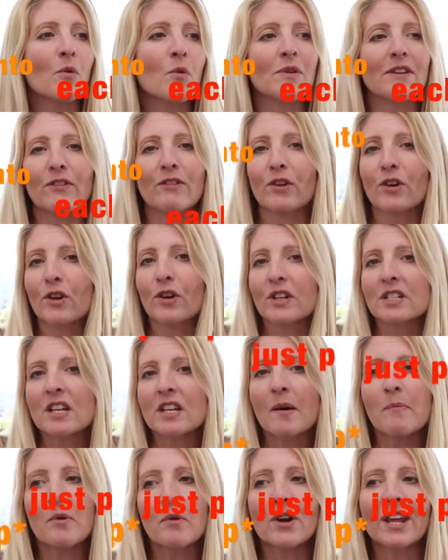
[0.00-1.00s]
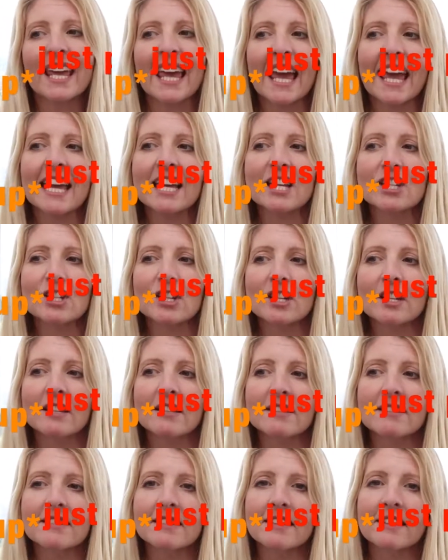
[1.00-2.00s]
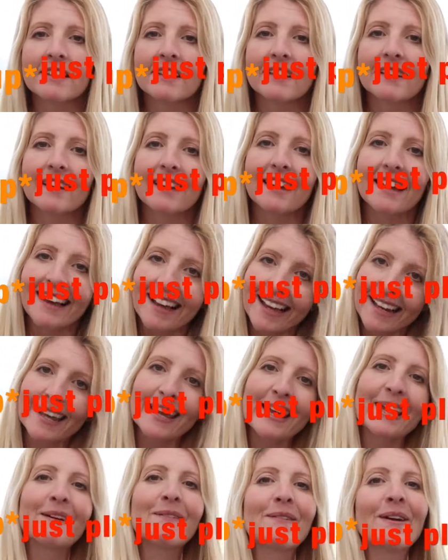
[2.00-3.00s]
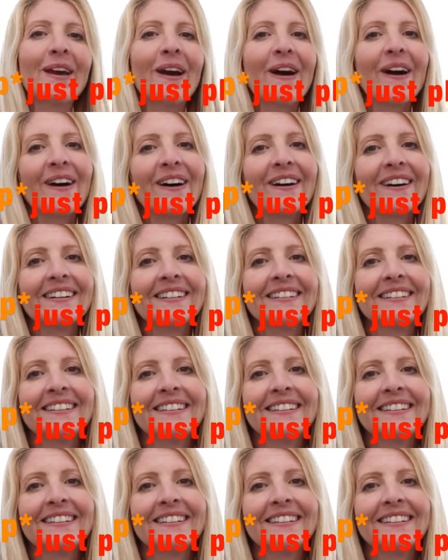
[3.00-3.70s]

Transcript: we've hooked up on occasions, and here we are.